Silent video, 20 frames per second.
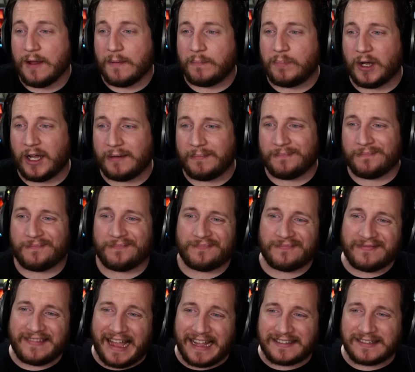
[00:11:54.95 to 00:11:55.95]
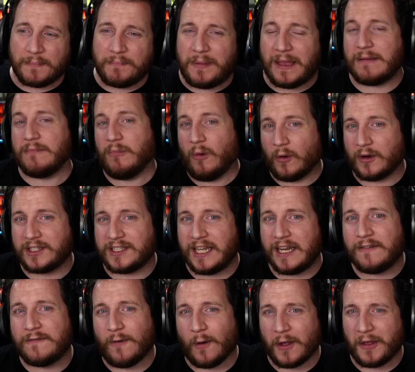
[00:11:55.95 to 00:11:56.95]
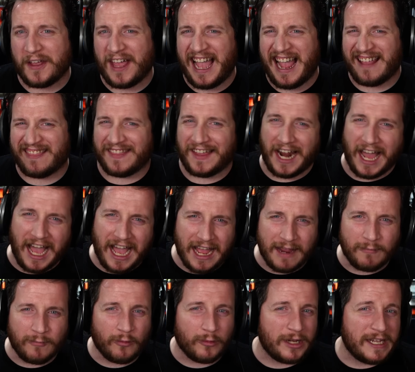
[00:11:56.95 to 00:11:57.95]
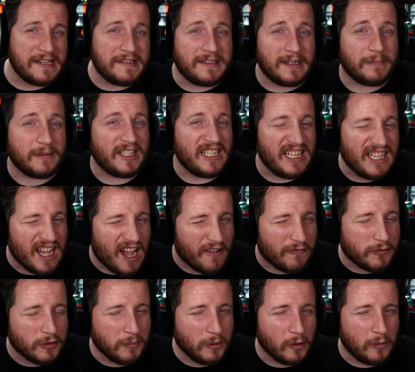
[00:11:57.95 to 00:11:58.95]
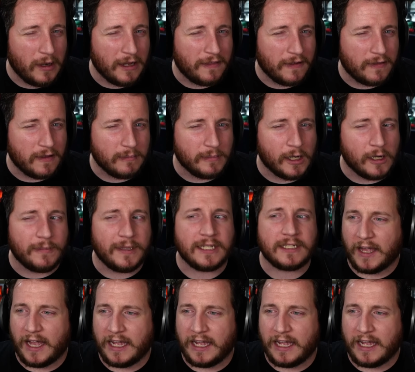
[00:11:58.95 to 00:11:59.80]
but that's a bit more tinfoil hat than I'm reasonably comfortable with at the moment.